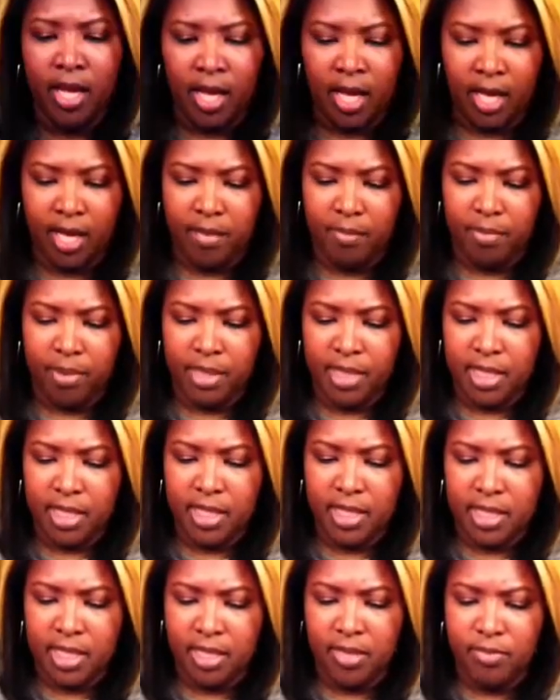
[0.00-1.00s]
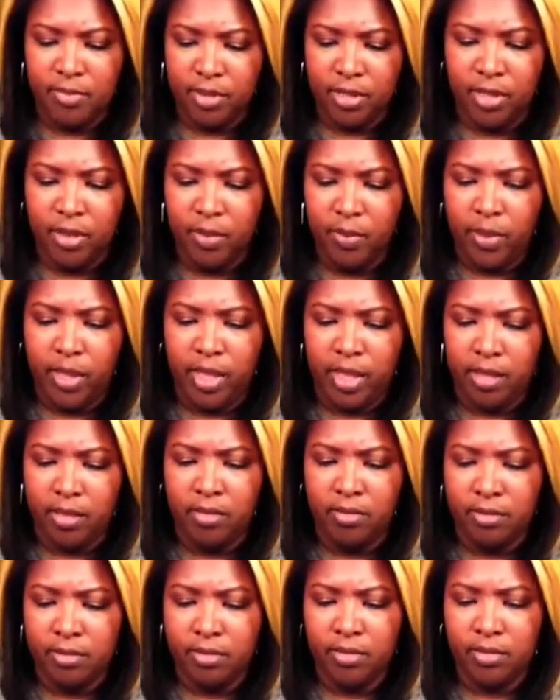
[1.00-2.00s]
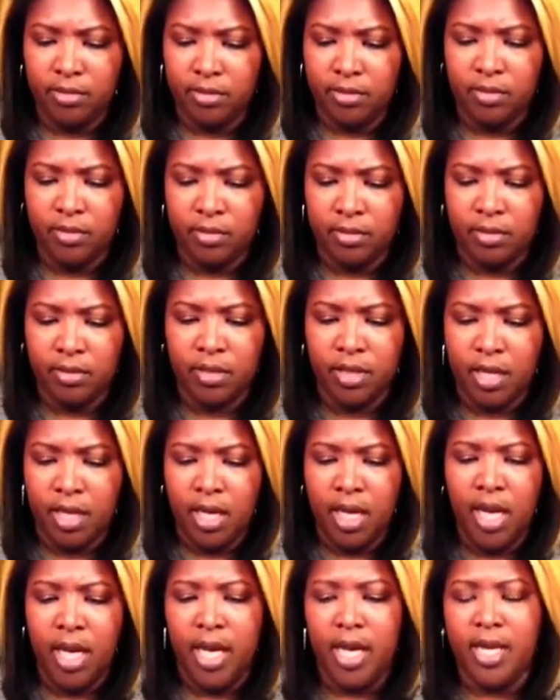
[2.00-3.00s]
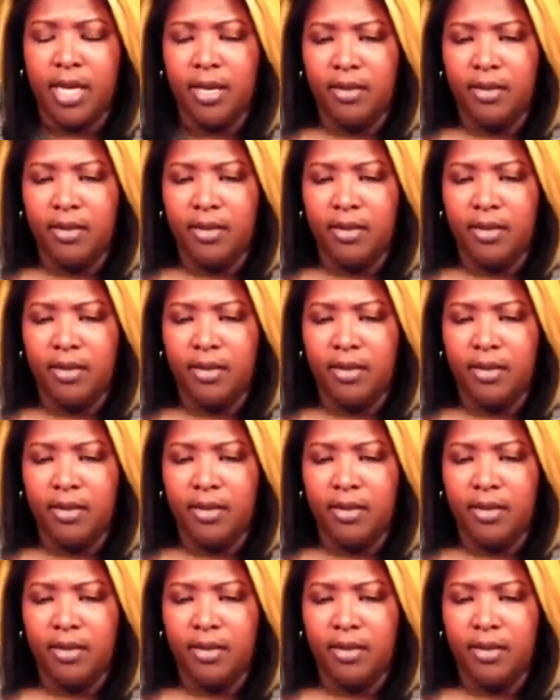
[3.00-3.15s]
It blends in really well, and